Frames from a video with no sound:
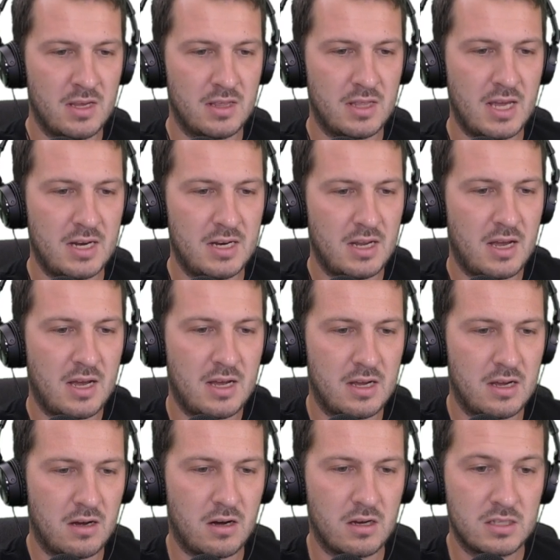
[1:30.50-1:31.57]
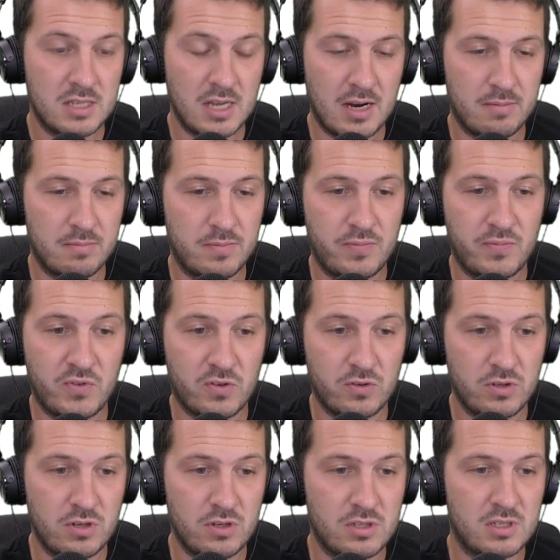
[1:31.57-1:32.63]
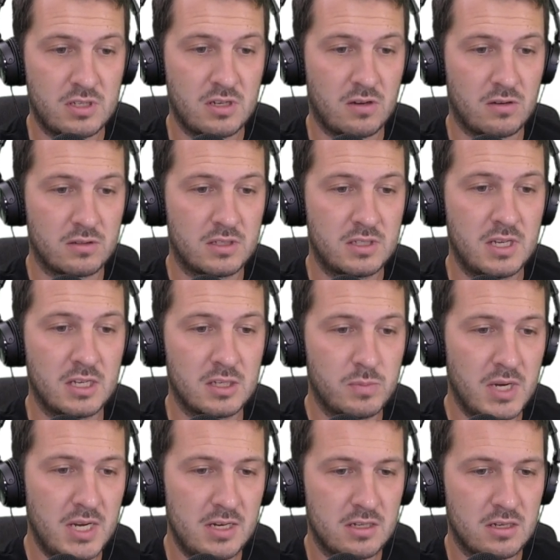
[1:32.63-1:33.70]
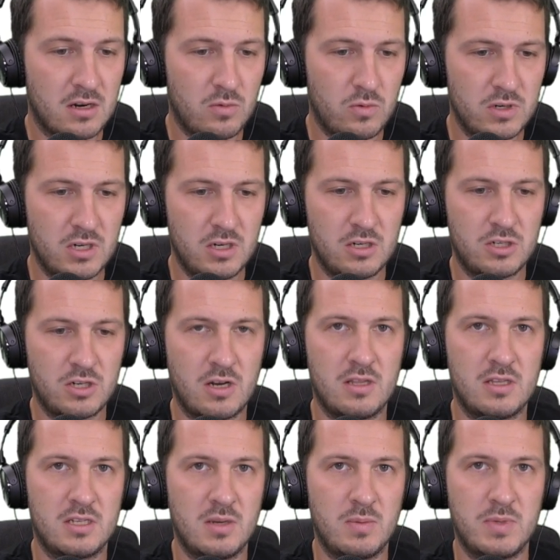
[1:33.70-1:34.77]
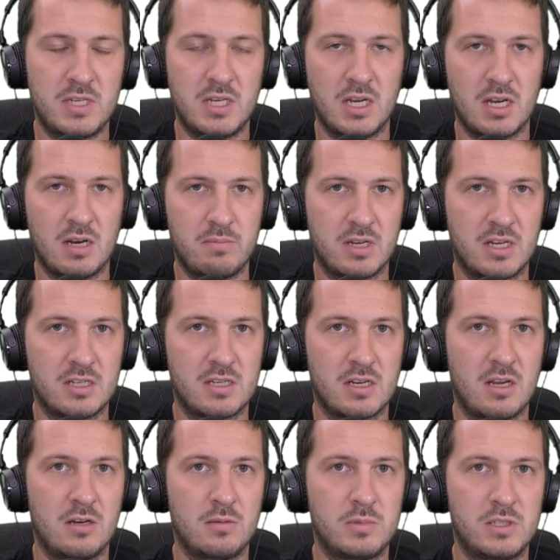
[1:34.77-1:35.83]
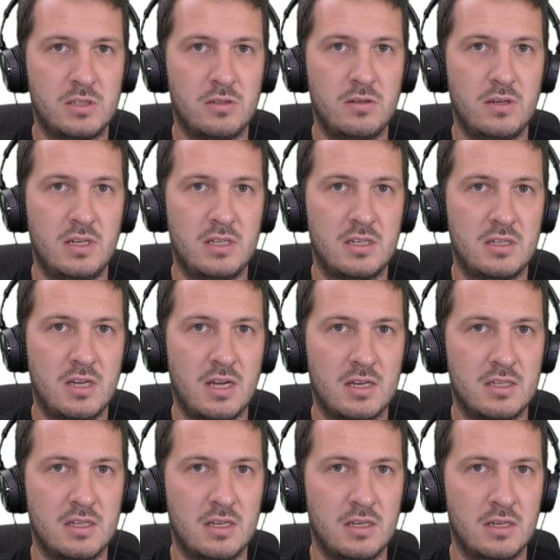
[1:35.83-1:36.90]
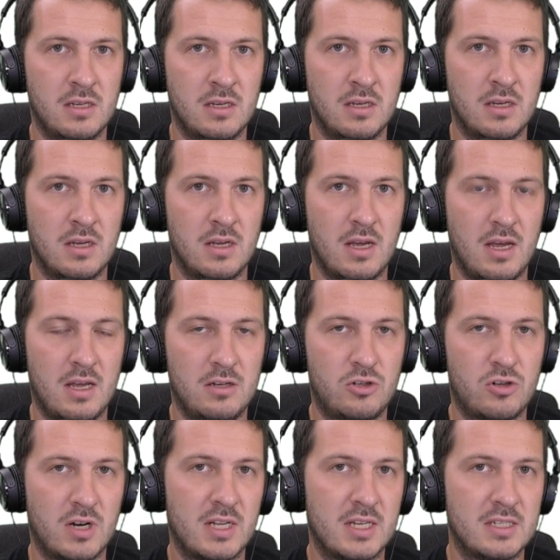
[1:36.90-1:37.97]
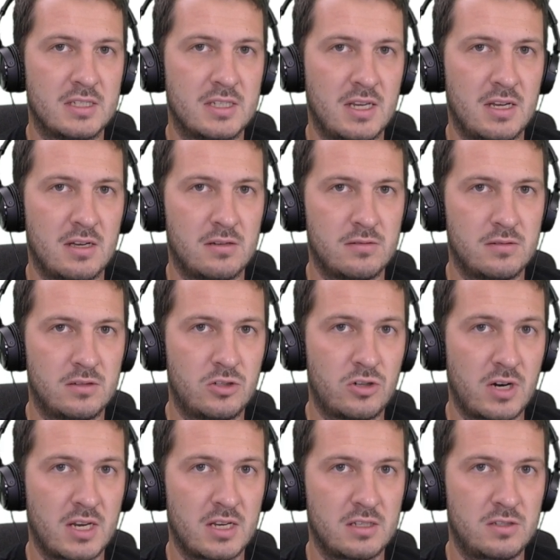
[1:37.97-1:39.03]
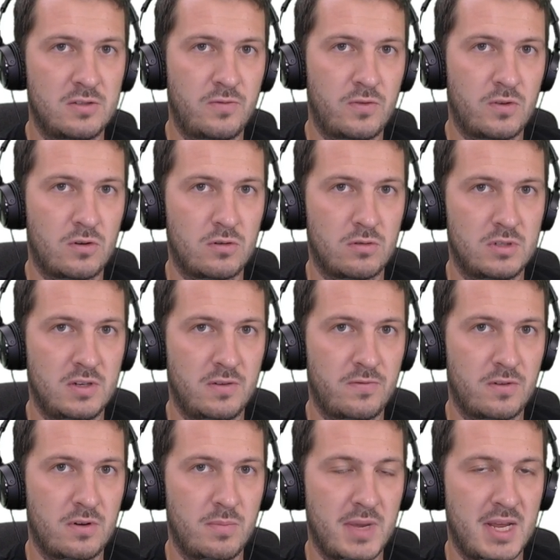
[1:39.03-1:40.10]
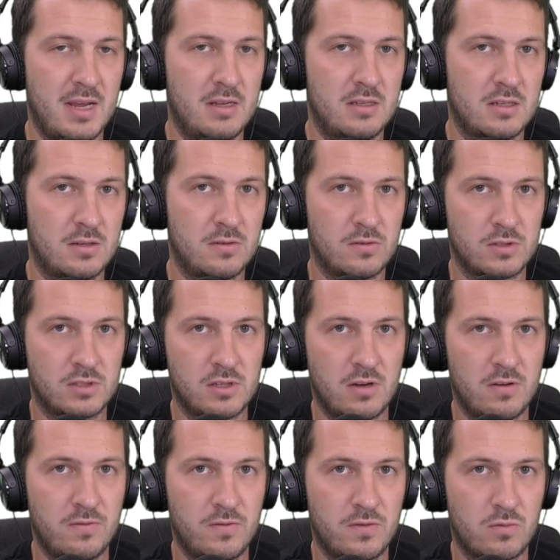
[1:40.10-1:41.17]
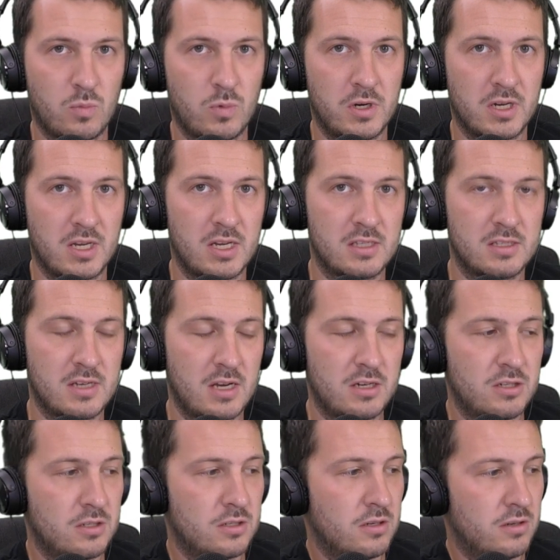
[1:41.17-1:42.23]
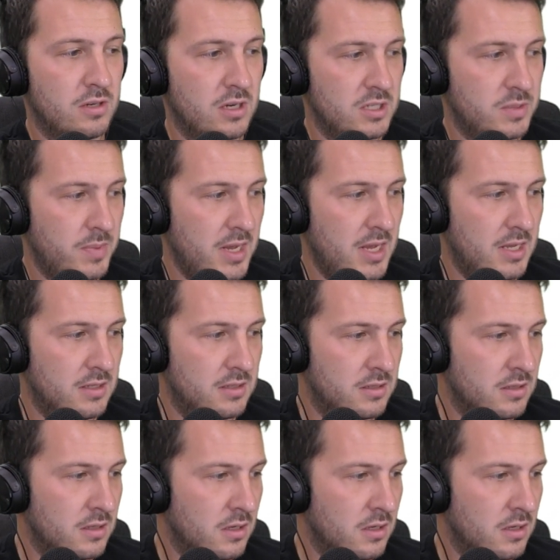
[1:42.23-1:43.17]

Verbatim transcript: that uh, I set up for use on six meters, and I wanted to show this in particular because it helps you in detecting and drilling down triggers for different bands and also for working stations on those bands.